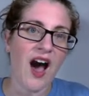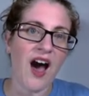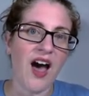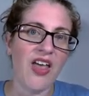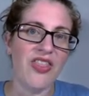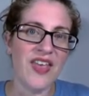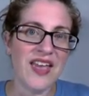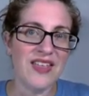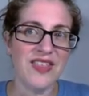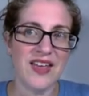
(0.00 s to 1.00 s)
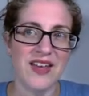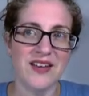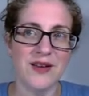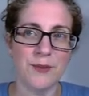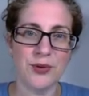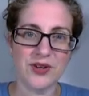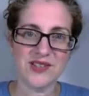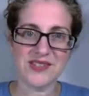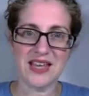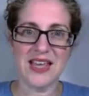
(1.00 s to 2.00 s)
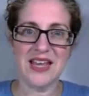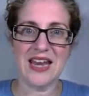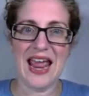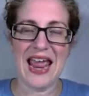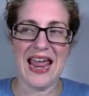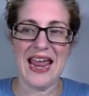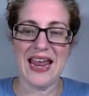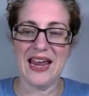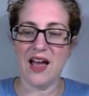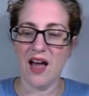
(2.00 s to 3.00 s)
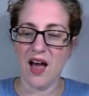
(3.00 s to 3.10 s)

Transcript: uh, they then put us in a